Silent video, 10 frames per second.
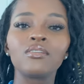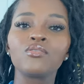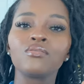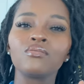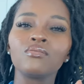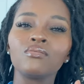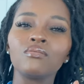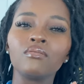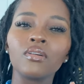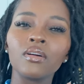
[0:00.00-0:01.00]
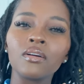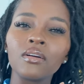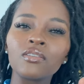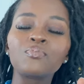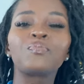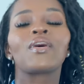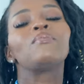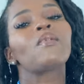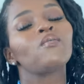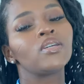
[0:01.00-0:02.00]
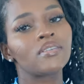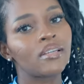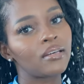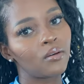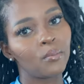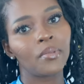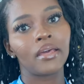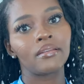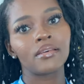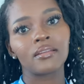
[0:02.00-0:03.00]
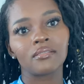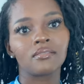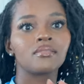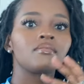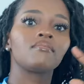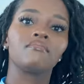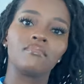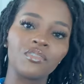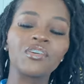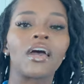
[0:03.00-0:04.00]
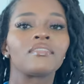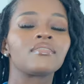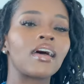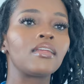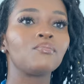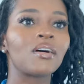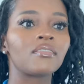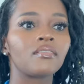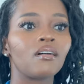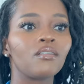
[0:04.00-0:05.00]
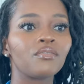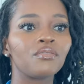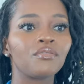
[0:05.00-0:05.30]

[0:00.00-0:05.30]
to spread my wings a little bit and try styling myself